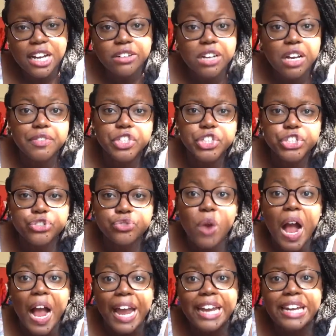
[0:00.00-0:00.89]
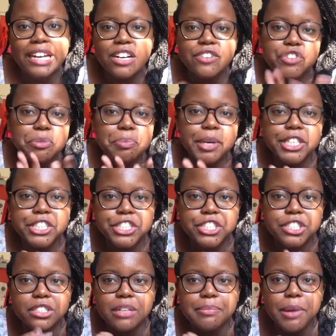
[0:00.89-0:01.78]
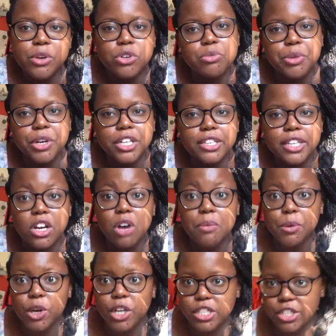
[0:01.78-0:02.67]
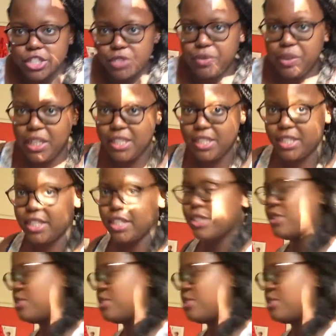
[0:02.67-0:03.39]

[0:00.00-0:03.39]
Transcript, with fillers: don't have a shrine of your pictures in my room or anything. Oh my gosh, I just realized the thing is